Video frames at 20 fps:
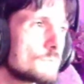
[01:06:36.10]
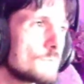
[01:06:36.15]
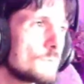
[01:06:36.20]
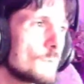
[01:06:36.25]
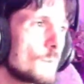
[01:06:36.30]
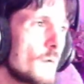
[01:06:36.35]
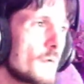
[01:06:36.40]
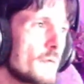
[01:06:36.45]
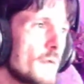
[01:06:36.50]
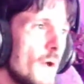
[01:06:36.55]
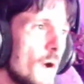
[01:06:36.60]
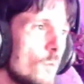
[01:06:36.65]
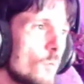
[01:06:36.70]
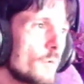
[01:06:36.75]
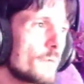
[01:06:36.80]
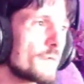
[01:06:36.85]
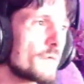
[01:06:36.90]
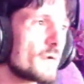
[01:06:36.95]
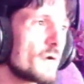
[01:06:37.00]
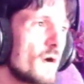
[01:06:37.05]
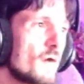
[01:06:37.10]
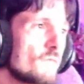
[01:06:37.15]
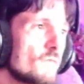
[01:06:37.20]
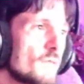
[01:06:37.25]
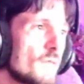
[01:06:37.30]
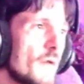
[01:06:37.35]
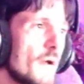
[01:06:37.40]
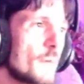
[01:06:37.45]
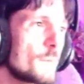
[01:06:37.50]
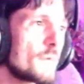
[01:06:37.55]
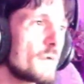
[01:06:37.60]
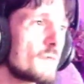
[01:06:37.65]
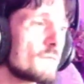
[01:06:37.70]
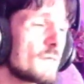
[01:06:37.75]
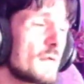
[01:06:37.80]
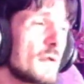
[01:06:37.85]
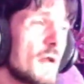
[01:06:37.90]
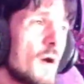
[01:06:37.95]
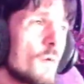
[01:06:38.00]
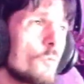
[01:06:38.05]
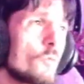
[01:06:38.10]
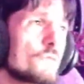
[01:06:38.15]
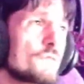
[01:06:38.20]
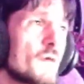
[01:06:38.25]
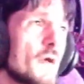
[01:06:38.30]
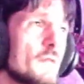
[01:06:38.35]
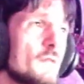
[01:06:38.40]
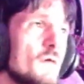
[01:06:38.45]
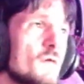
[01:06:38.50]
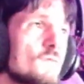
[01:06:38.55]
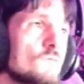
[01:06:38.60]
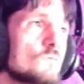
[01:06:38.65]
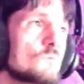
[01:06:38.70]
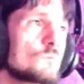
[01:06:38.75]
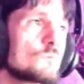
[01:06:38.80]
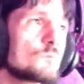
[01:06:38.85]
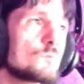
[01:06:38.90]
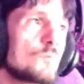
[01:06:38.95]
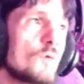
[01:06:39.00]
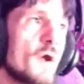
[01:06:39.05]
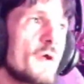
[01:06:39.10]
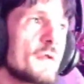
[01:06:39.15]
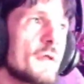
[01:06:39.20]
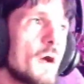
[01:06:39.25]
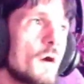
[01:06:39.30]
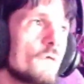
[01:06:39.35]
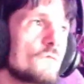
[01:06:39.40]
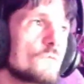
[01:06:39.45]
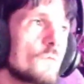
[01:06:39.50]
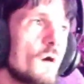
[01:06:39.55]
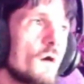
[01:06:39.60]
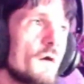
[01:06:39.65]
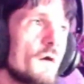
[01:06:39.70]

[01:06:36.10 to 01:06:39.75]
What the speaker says: yeah, I wanted to cover that because, and I will say this right now as well.